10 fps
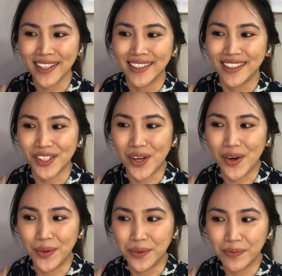
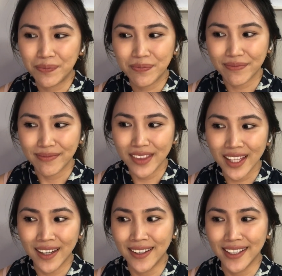So
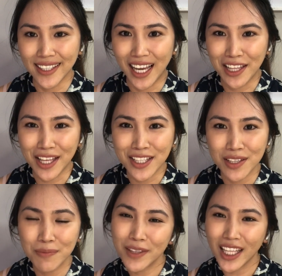yeah,
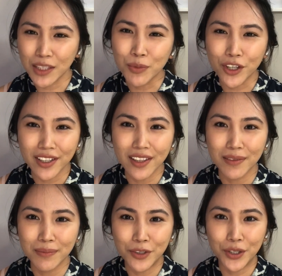that's
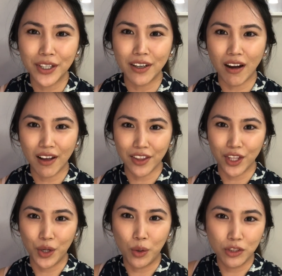more on
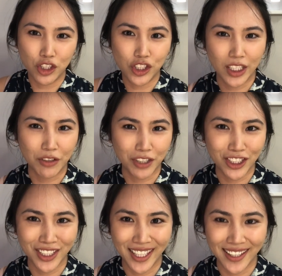the older
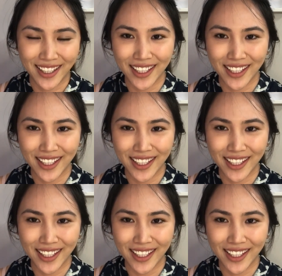generation, I think.